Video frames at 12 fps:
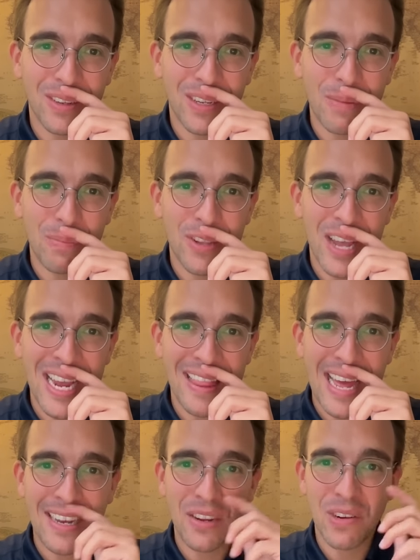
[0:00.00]
saying
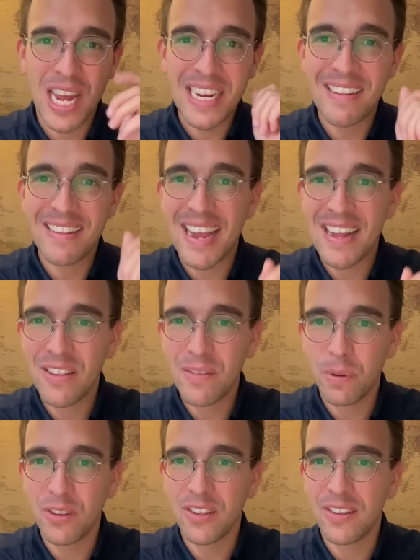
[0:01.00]
that the United States
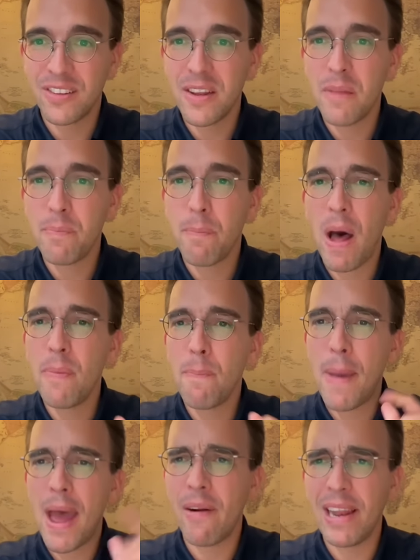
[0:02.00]
possesses an
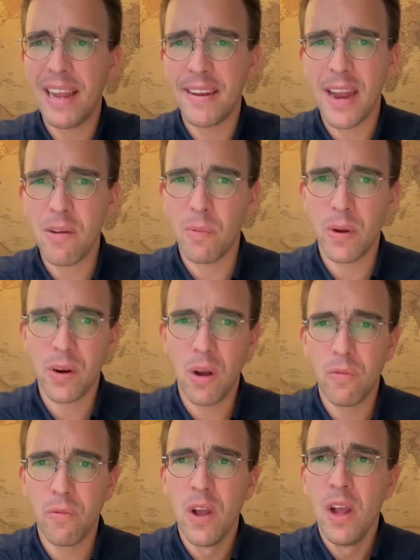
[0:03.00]
unparalleled network
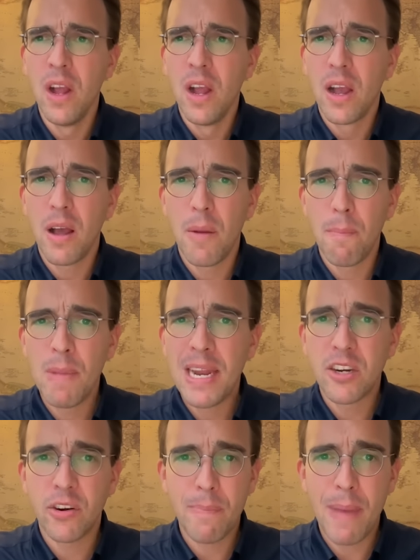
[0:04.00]
of
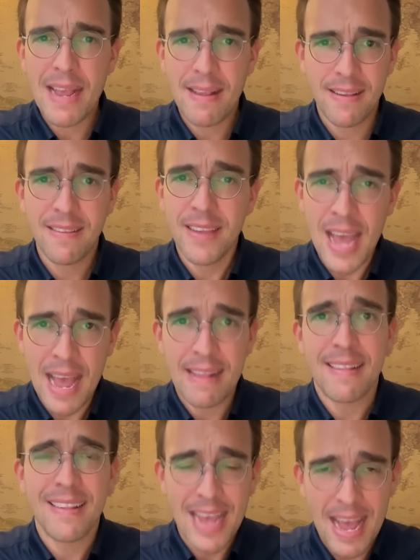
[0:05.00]
military bases.
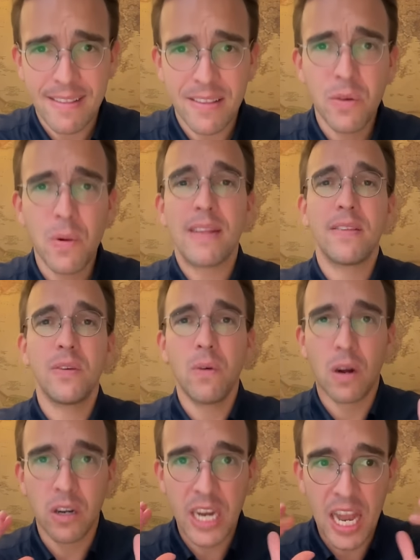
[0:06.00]
Yes, yes, US, you
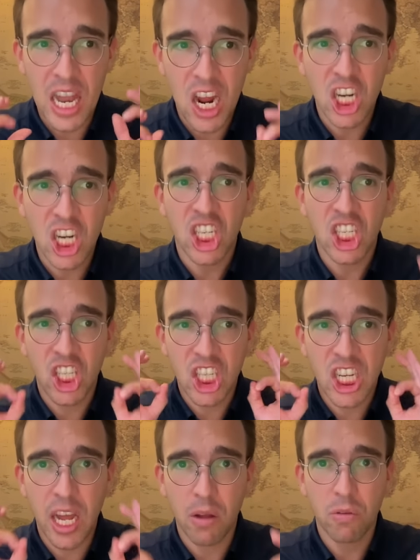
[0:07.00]
are the
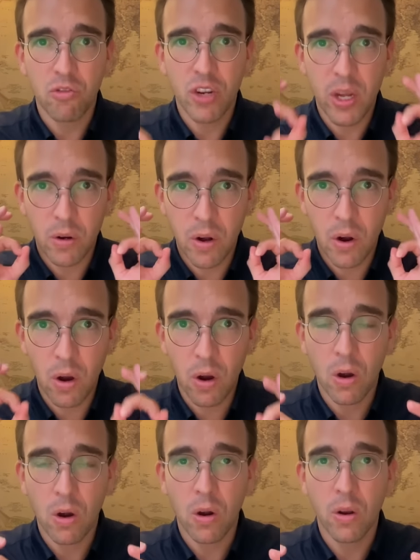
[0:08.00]
largest country on
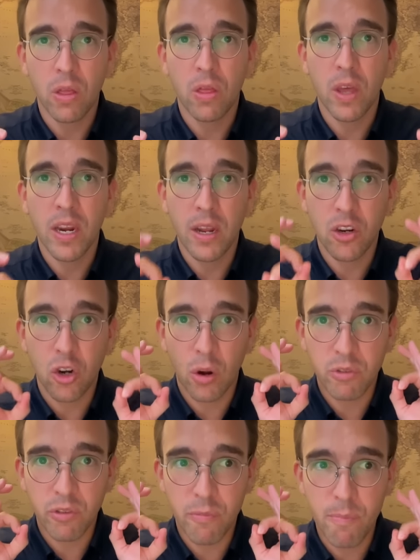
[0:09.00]
Earth in
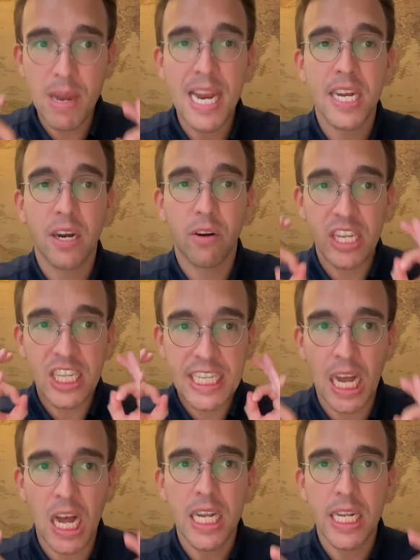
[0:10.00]
terms of military
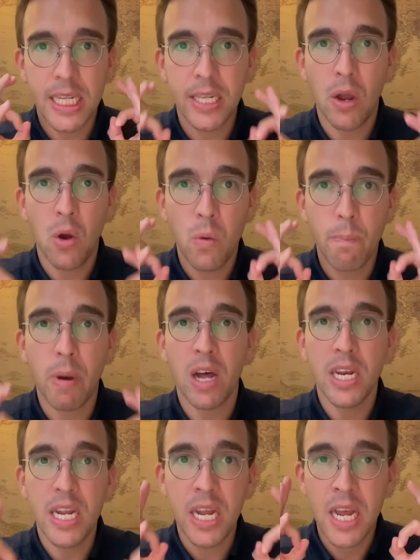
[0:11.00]
size.
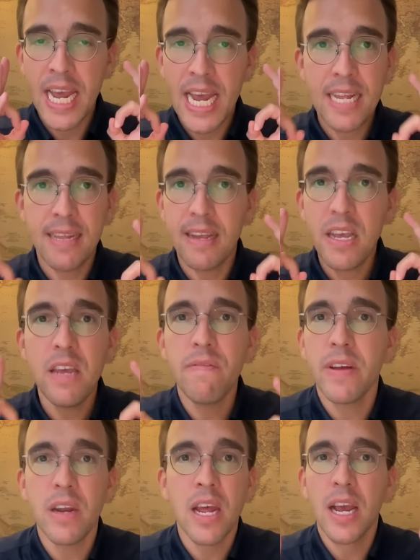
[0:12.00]
Nobody is
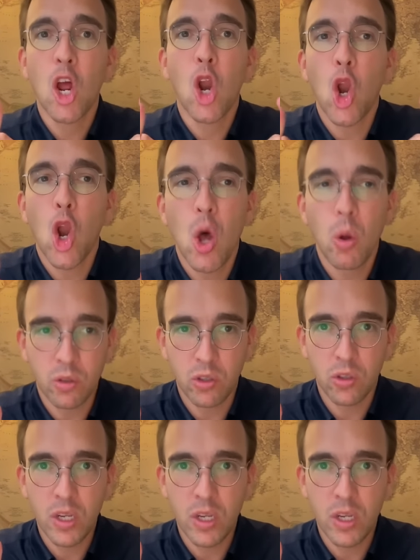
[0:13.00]
even close.